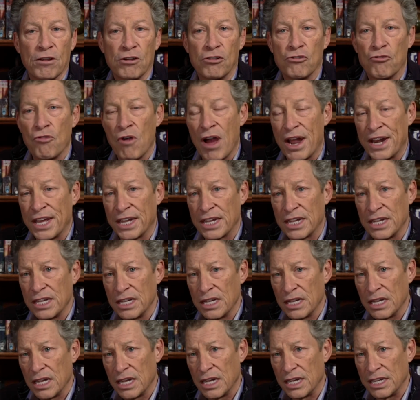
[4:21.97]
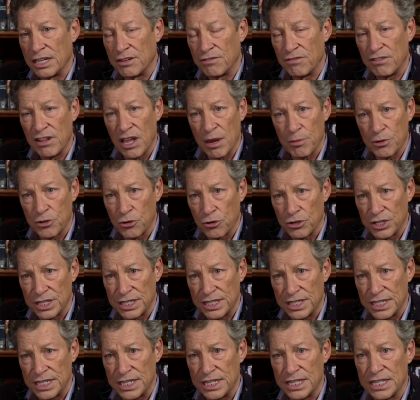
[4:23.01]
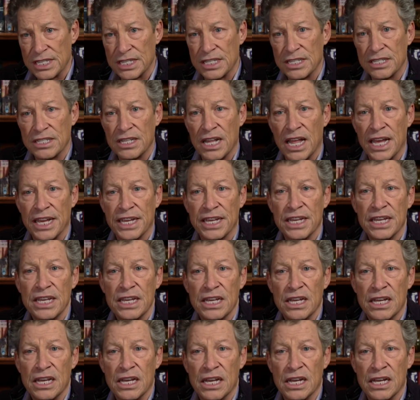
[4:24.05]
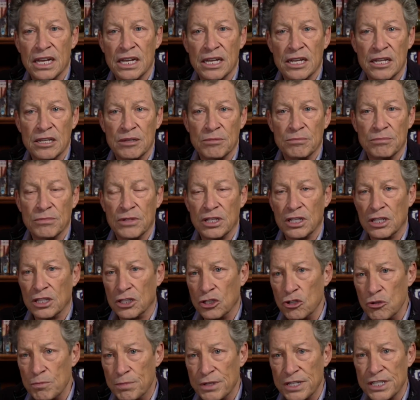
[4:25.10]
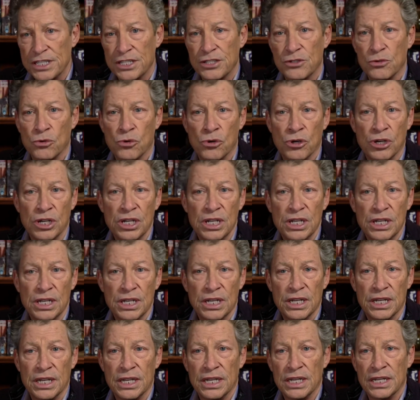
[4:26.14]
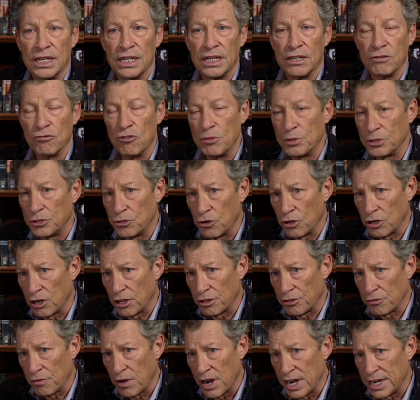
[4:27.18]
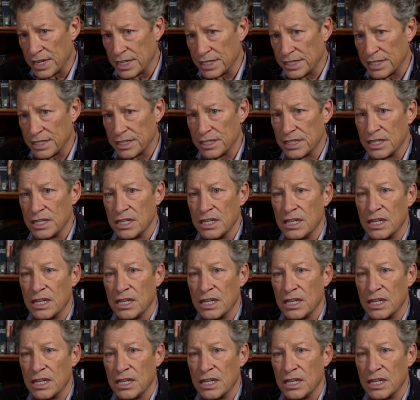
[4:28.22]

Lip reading: chronic inflammatory diseases like lupus or rheumatoid arthritis,